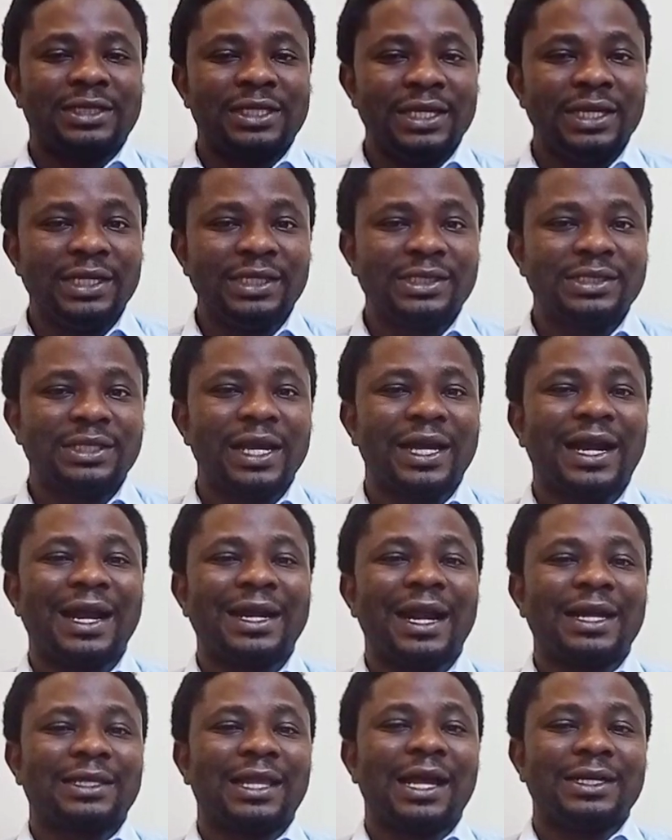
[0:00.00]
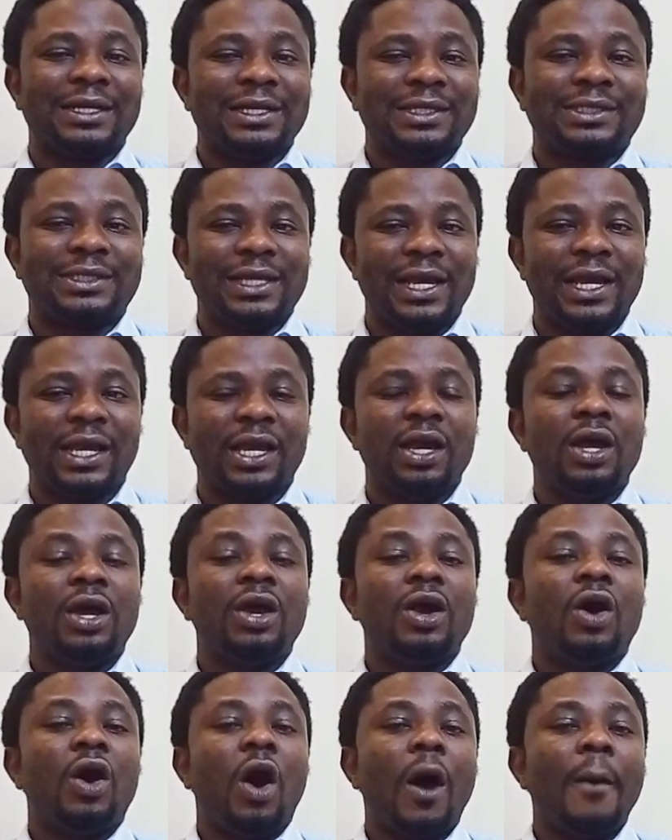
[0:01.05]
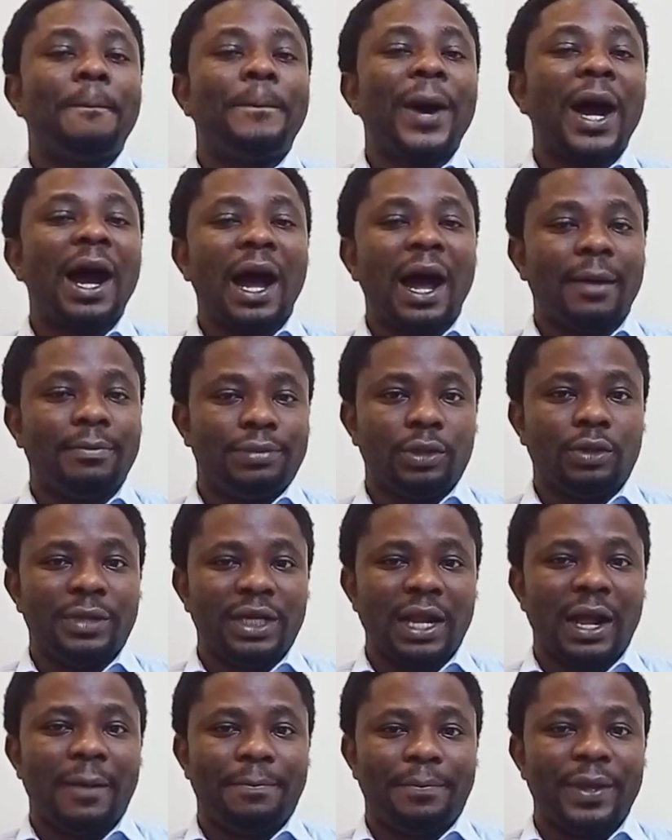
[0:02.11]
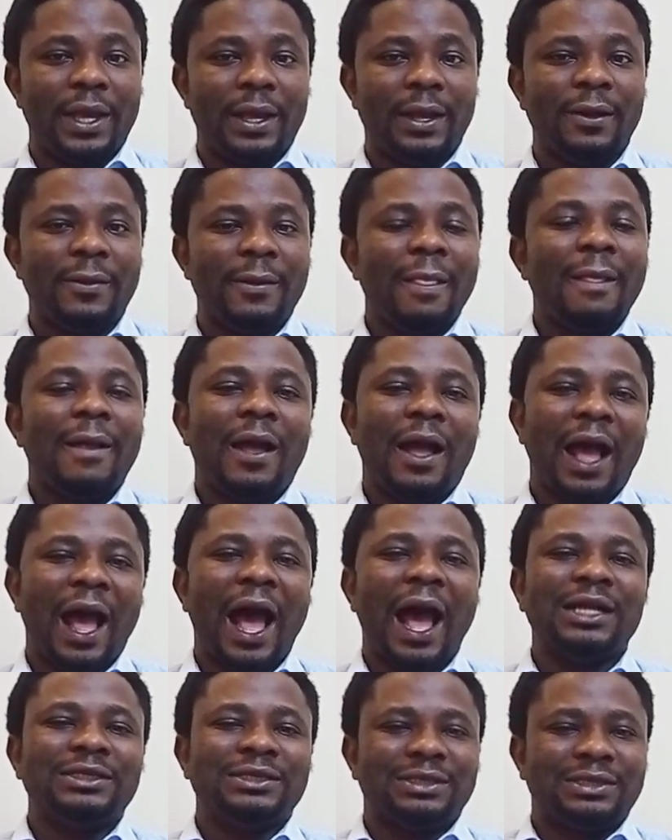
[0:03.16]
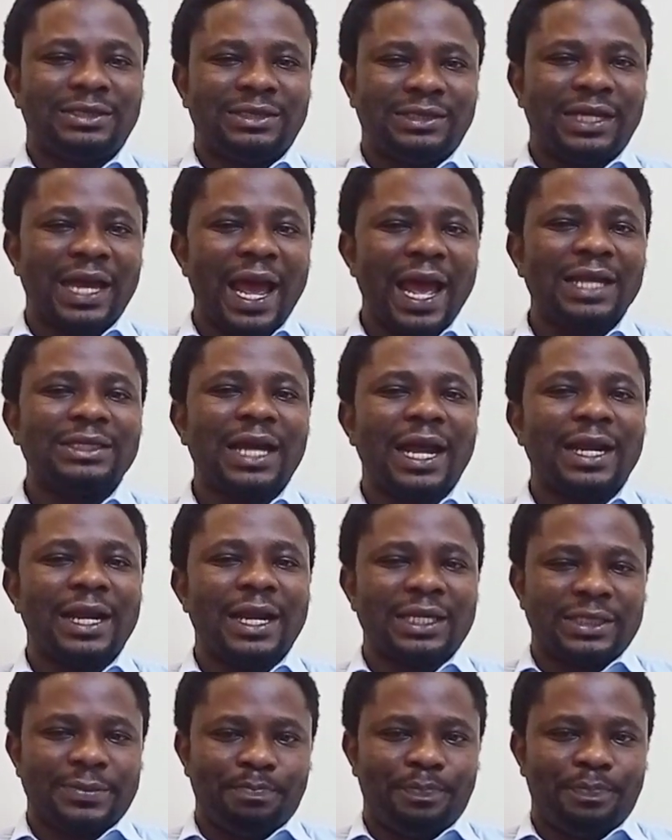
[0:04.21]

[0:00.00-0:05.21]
That is the characteristic upper abdominal pain and tenderness,